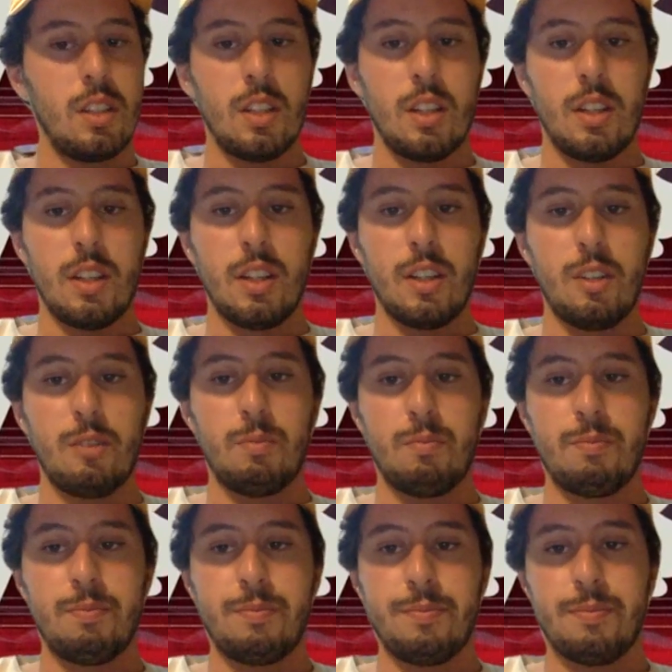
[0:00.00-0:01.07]

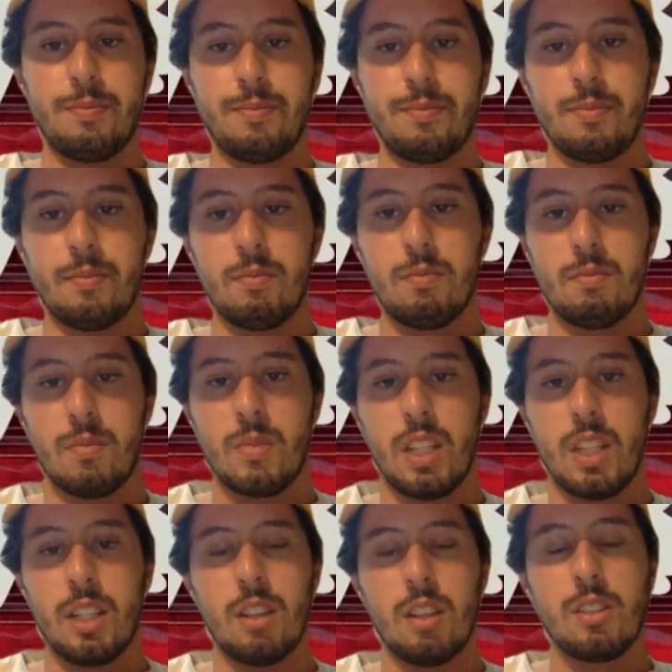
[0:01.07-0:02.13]
Um,
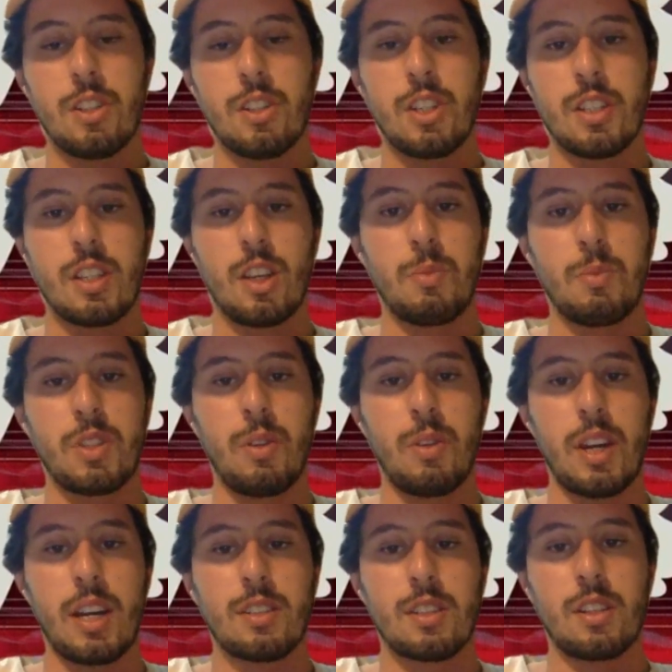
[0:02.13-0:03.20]
it also just helps you
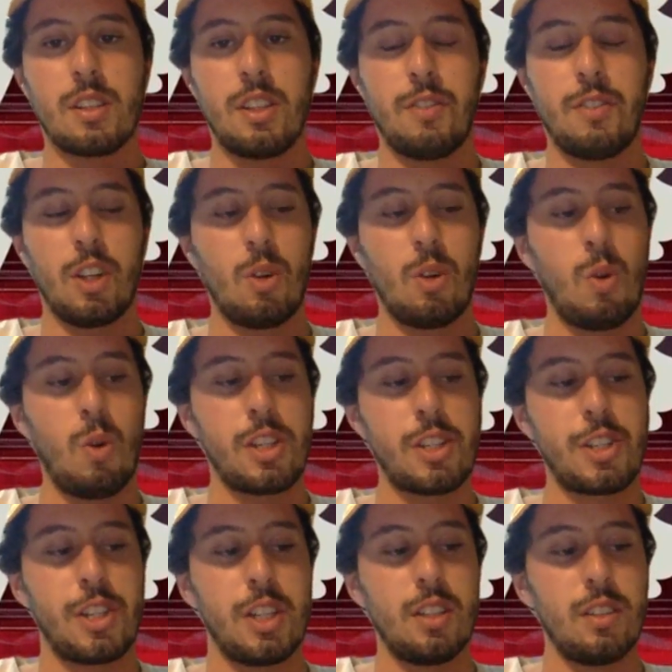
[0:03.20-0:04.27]
ask different
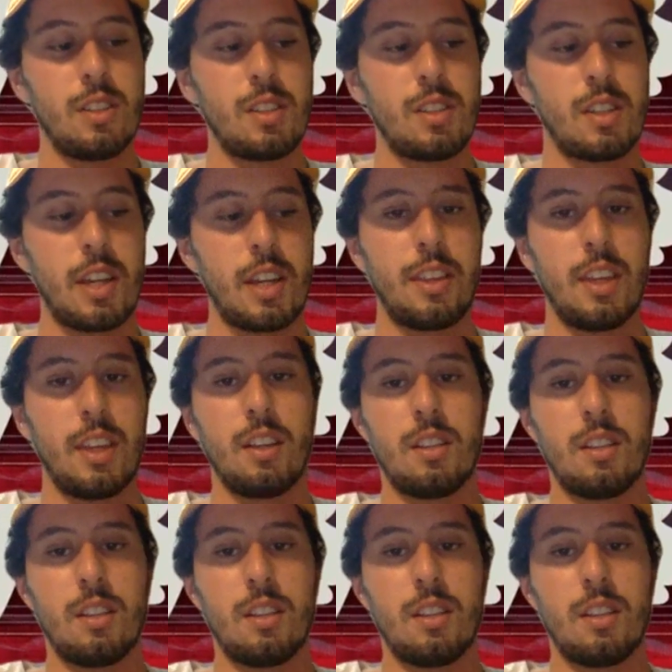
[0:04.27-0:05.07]
questions, I think.